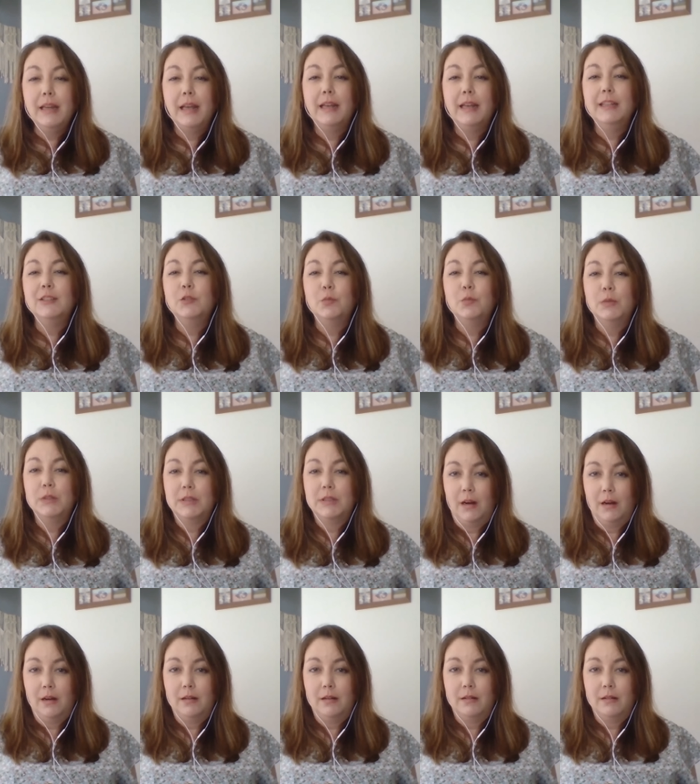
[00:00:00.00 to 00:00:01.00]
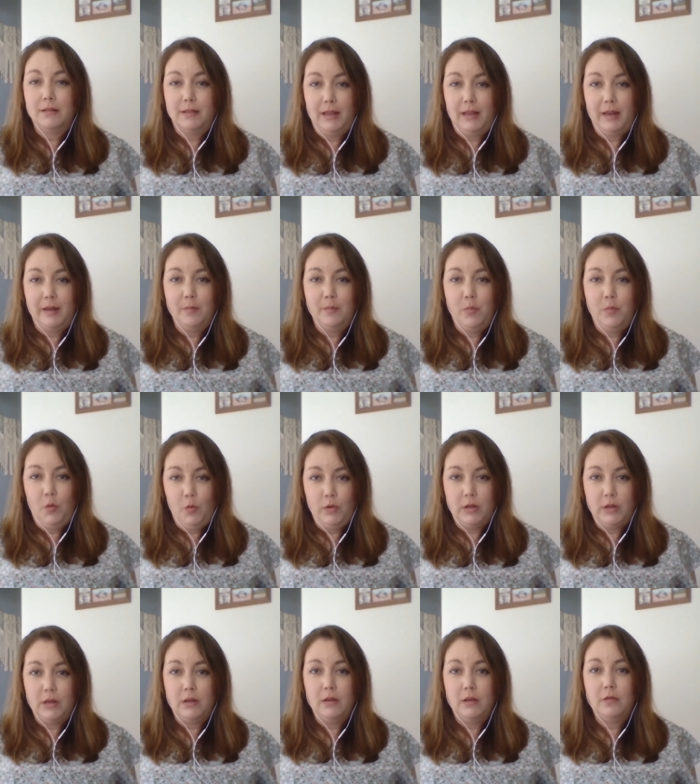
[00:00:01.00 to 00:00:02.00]
days was hard at that
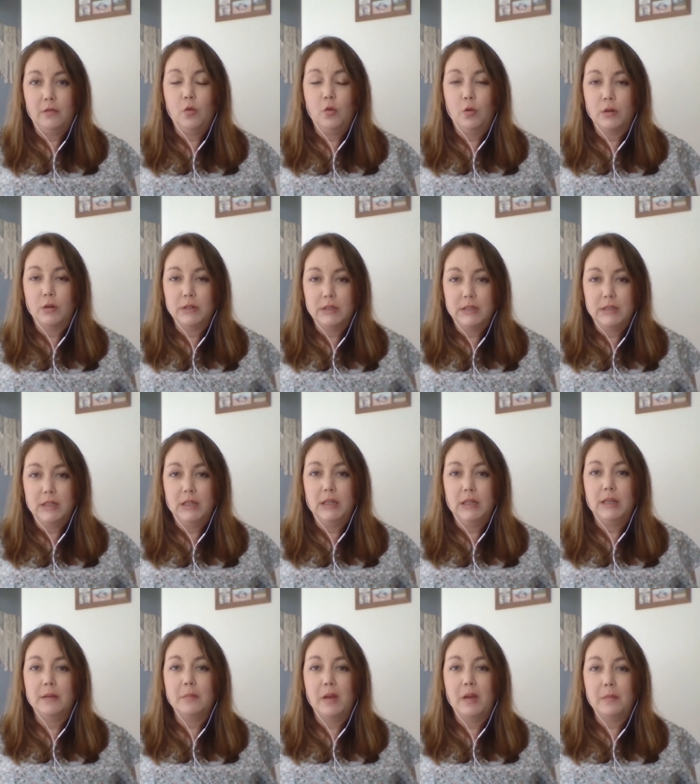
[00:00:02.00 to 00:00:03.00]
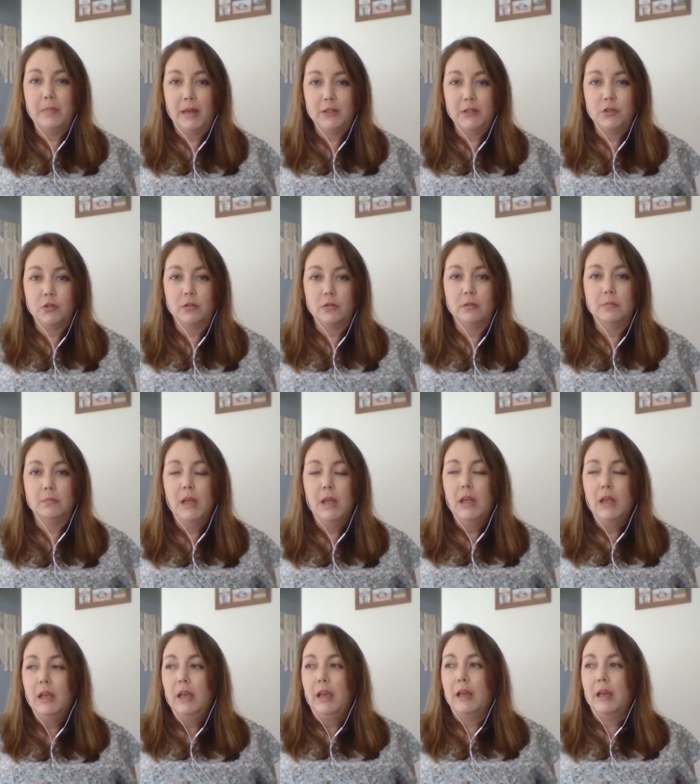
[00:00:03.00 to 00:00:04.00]
point of quarantining in my bedroom.
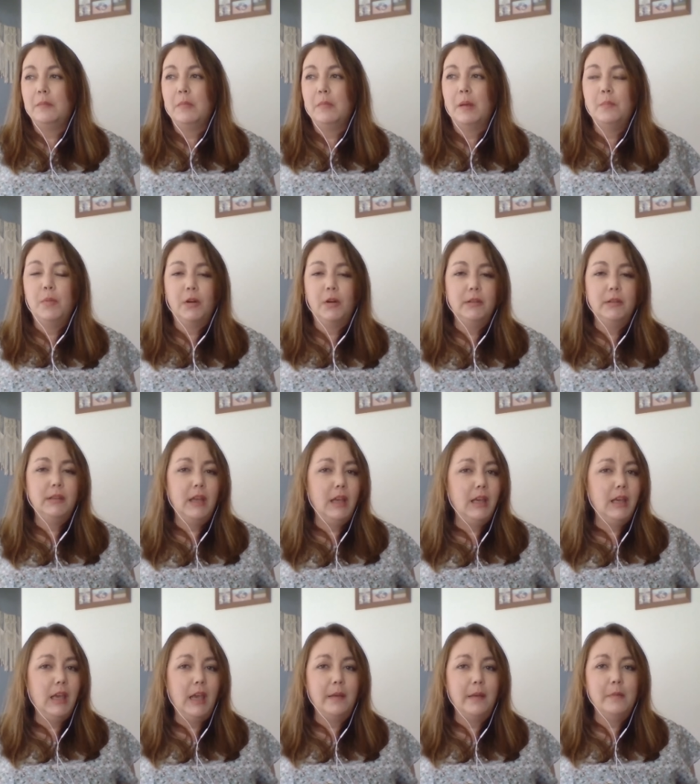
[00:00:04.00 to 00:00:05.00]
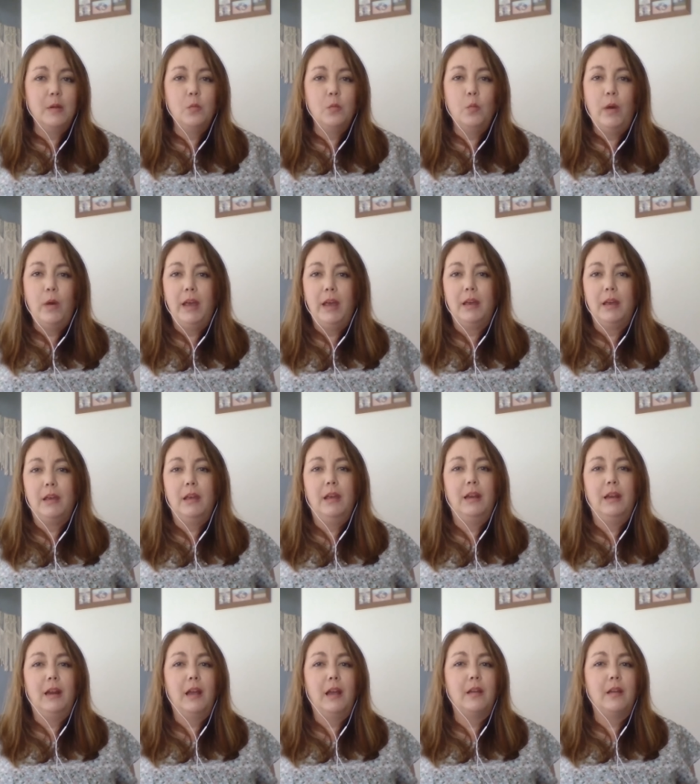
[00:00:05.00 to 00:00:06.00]
And my birthday came and went.
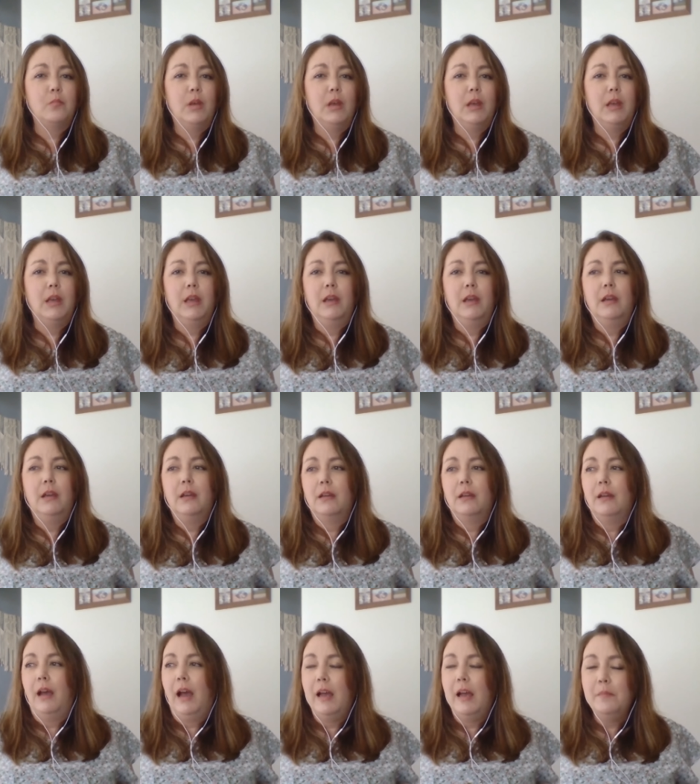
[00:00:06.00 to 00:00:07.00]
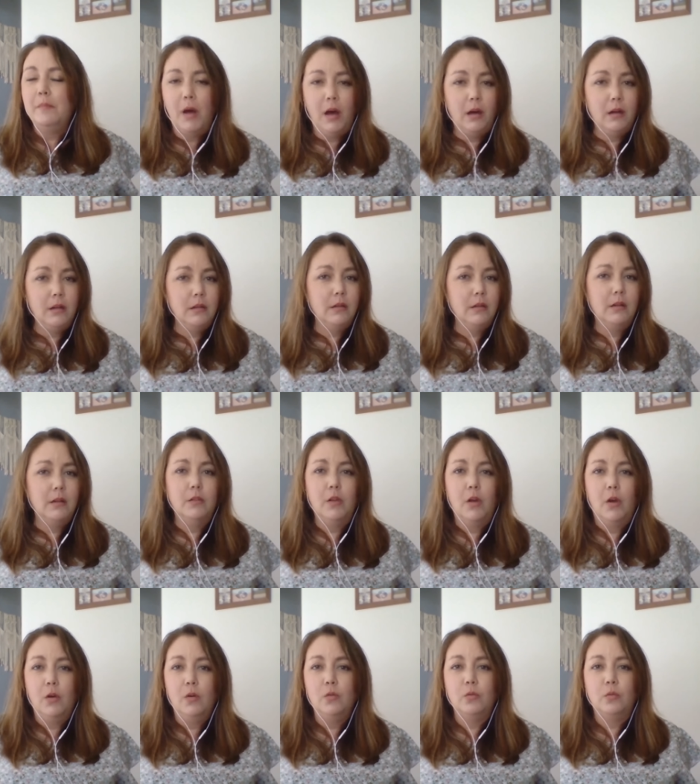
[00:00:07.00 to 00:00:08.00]
And I'm like, I'm all
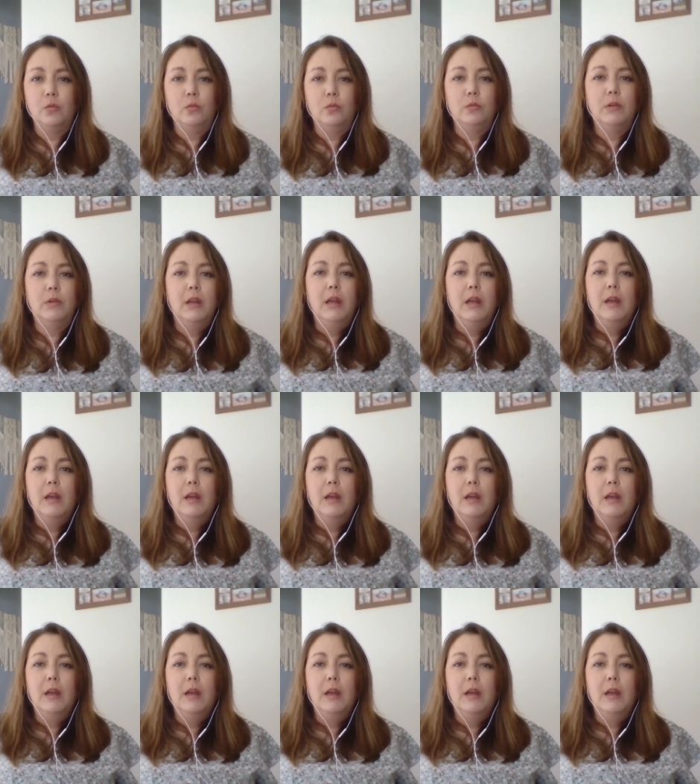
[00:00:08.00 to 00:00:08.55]
alone.